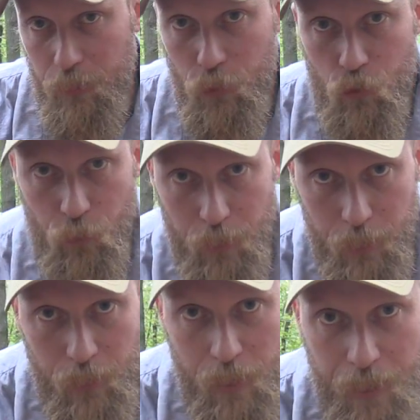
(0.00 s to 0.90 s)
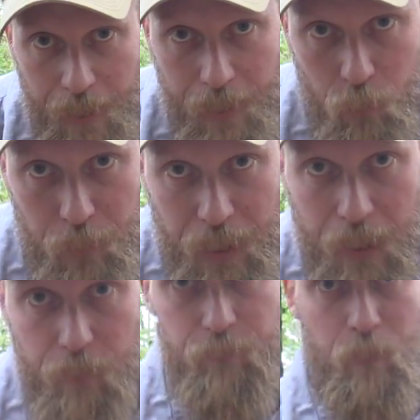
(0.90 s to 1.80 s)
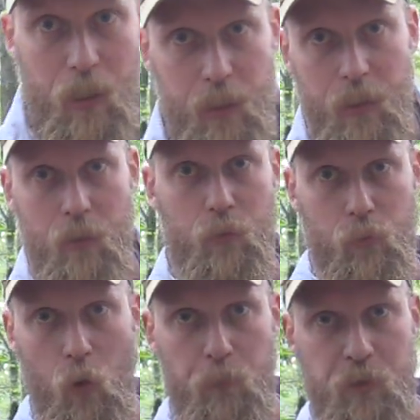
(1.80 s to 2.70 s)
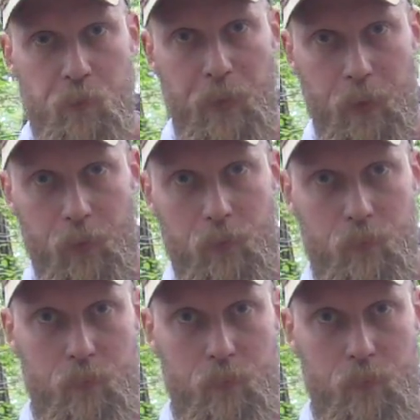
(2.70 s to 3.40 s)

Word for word: in a tree and we have my rope spinner.